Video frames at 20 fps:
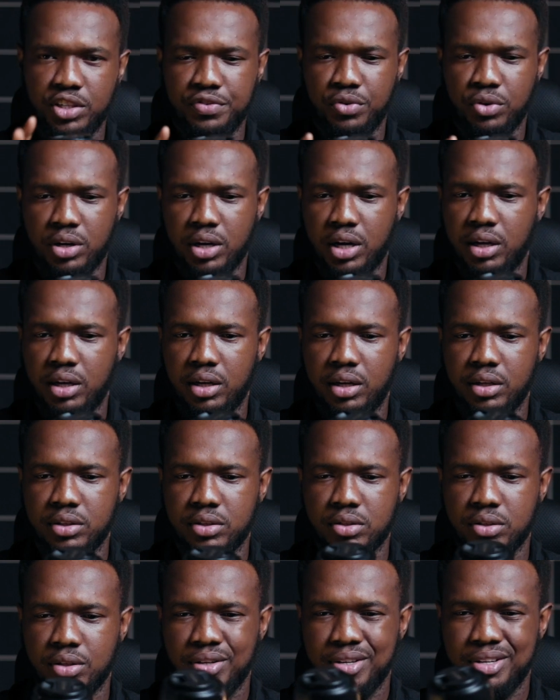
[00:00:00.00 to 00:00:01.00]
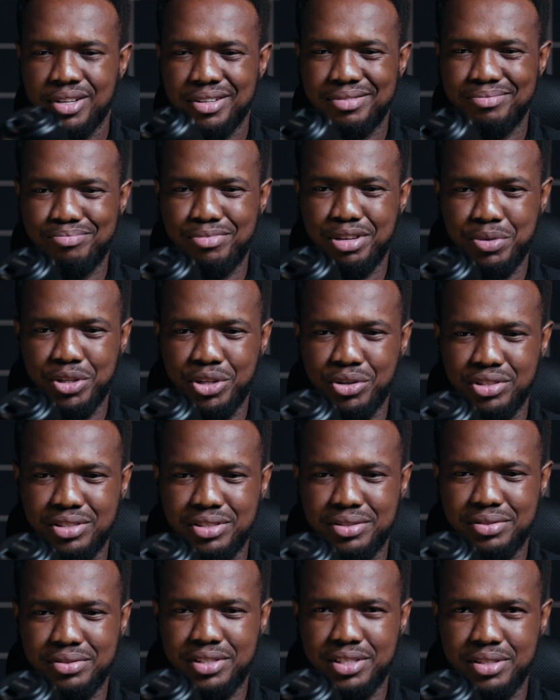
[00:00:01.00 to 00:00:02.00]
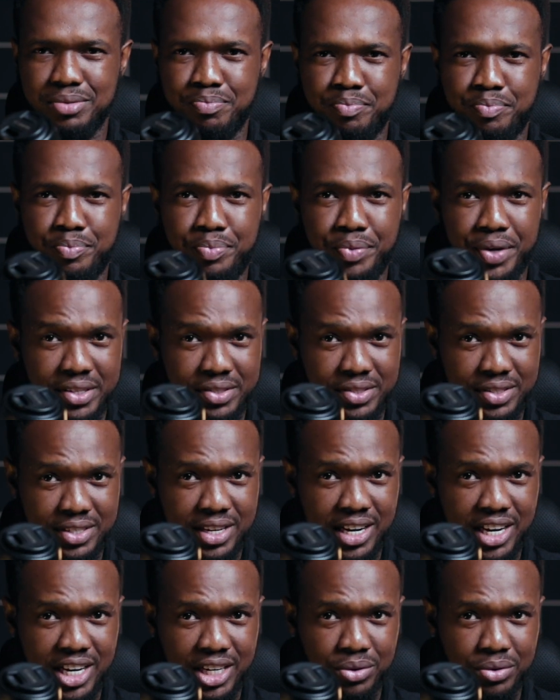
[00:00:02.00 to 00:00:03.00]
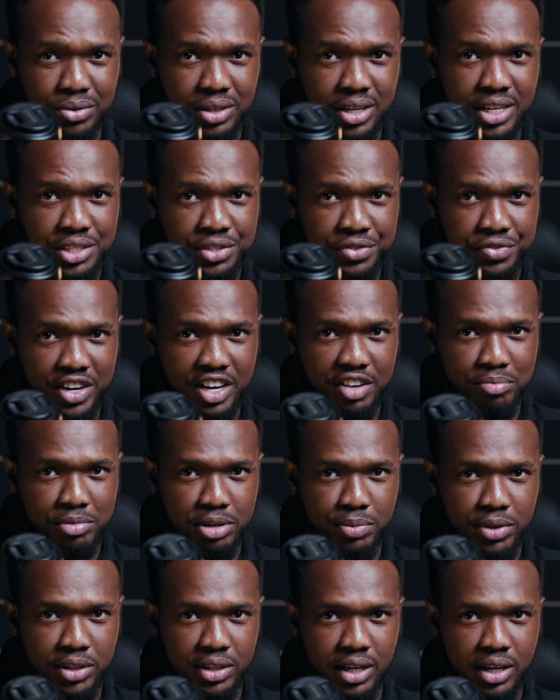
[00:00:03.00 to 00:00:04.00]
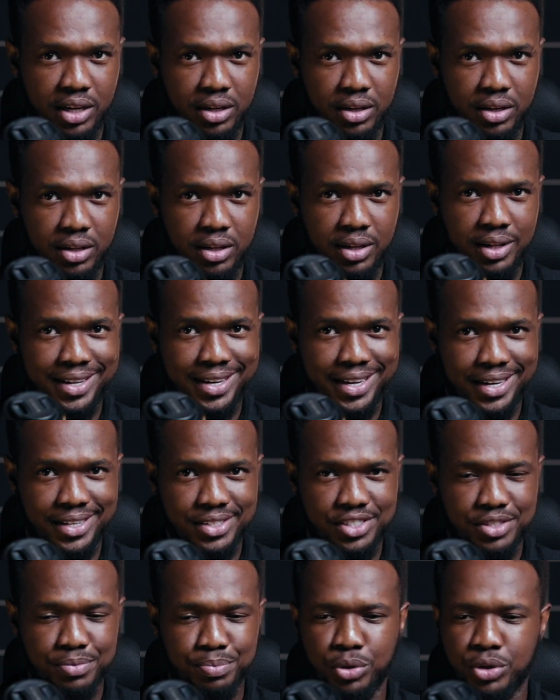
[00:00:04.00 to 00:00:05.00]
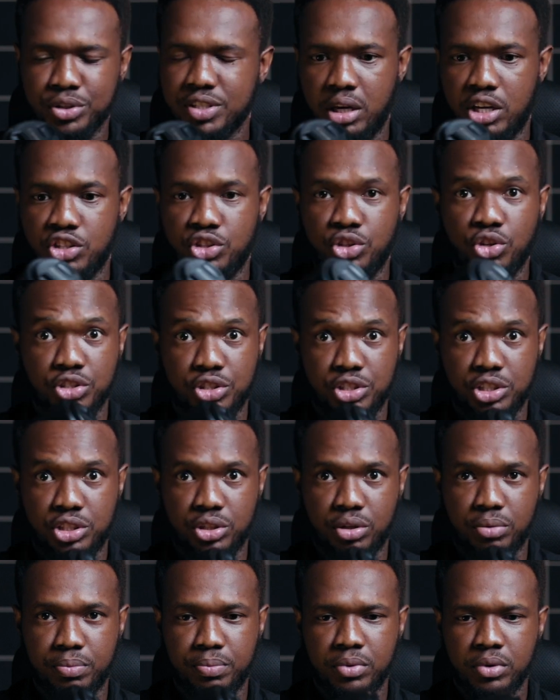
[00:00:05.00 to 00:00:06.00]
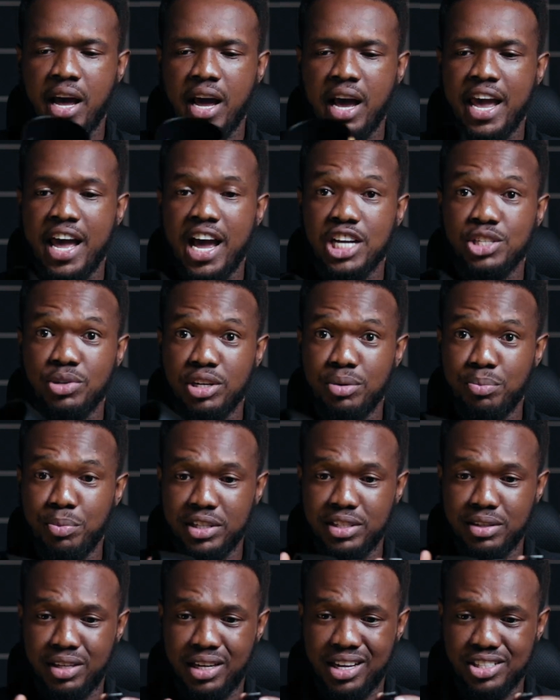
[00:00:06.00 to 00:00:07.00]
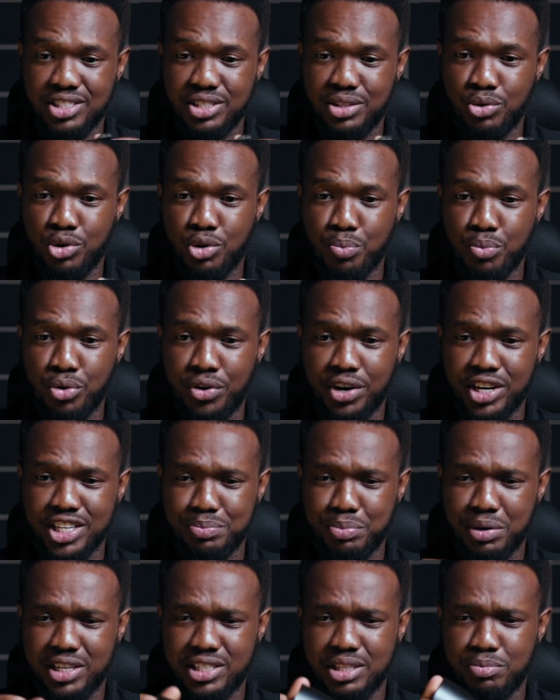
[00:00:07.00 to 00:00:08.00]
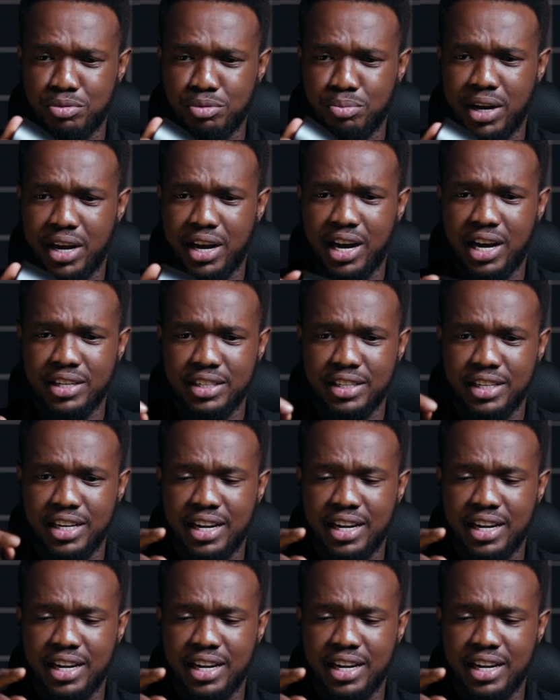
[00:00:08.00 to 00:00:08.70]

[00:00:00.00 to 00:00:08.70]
focal lens. Maybe not the best Canon 85mm lens, but it does the job. I actually make the lens look more respectable by adding a